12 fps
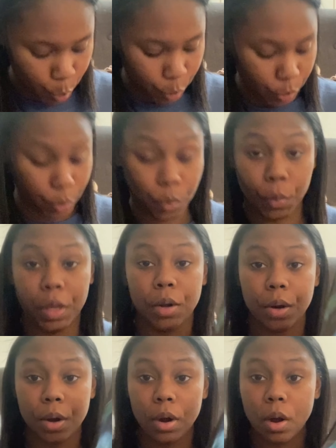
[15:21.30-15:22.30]
The
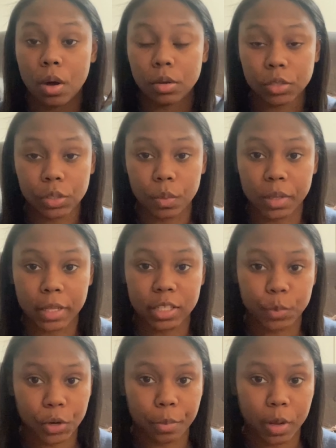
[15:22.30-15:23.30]
Reader, also one that's
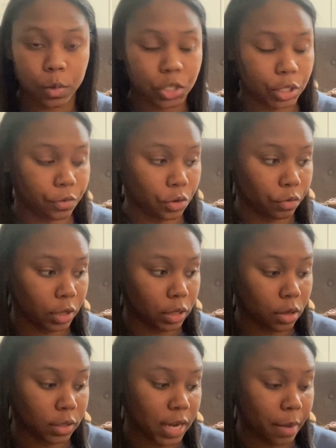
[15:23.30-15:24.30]
been on my wish list for a really
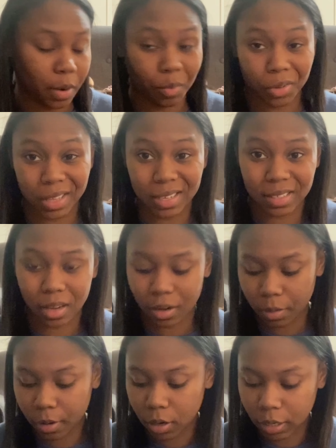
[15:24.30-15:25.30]
long time, and I'm really excited
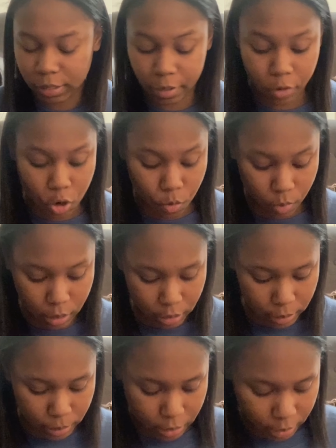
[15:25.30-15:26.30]
about it because I've heard really
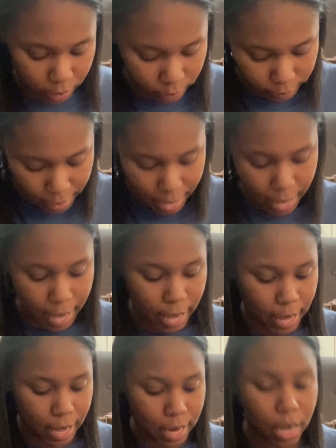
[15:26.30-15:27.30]
good things.
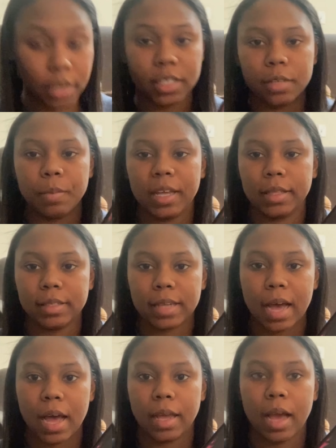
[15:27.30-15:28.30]
And Hunted by the
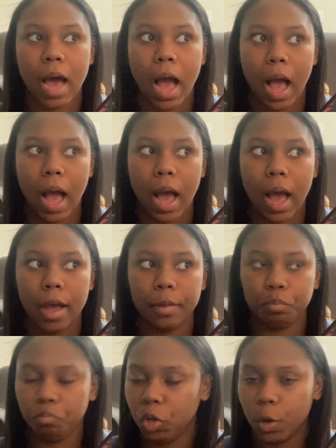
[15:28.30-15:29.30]
Sky.
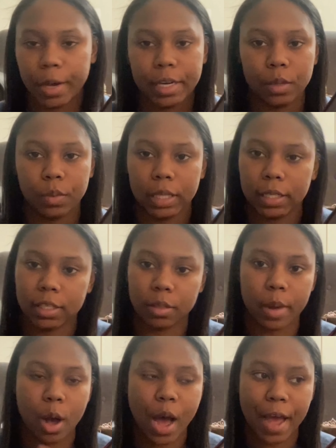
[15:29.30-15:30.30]
No idea what this is
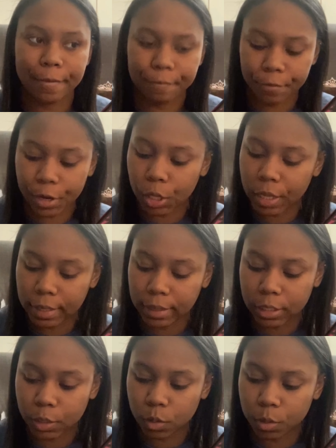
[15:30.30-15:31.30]
about. I feel like
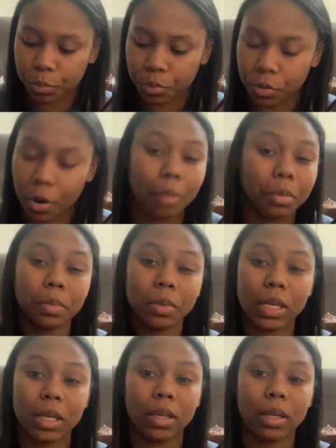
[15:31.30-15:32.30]
this was
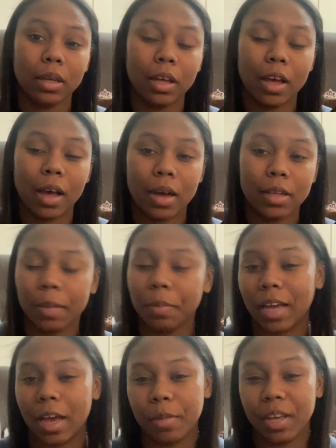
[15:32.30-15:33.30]
probably something
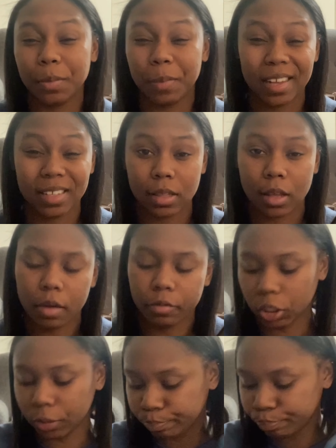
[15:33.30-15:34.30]
I picked because of the
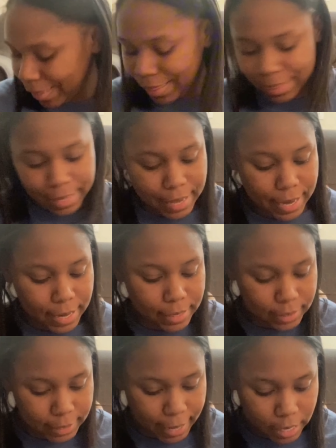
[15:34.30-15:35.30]
cover. Then
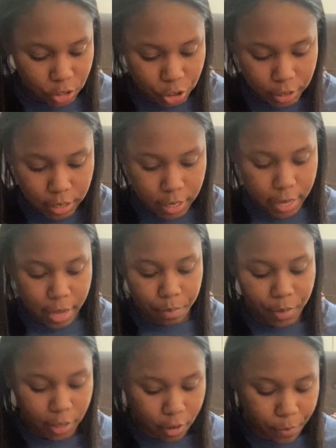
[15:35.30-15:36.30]
Dasha at
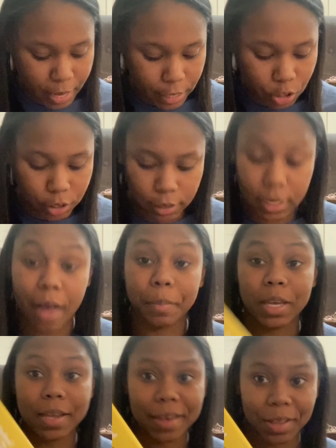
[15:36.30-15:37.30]
Mythic Pages got
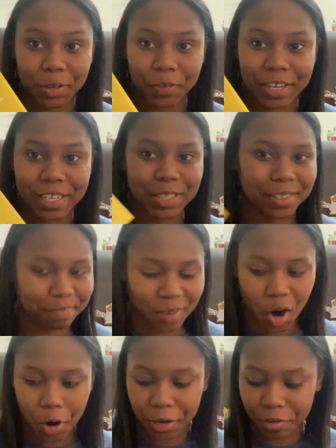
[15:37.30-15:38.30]
me Yellowface.
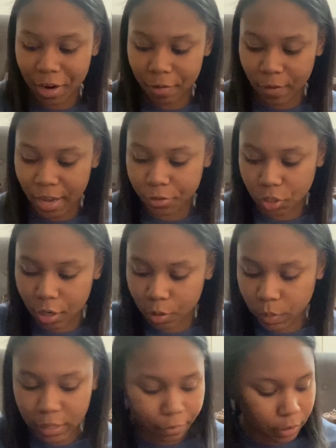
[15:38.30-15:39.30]
Already read, 5 stars, would
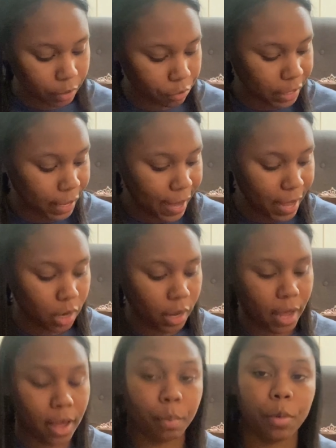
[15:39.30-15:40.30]
definitely read again.
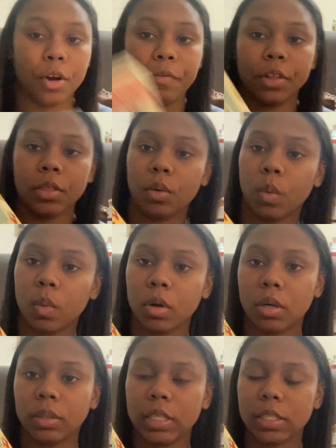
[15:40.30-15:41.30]
And Perfect Little
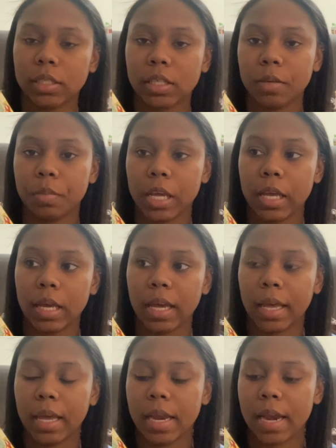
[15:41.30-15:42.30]
World. This is going to be
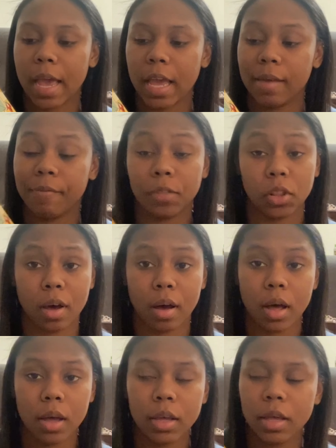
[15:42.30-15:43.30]
in a
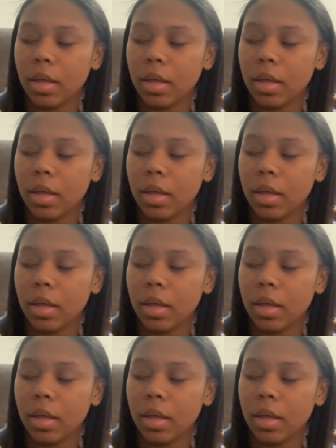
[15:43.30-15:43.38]
vlog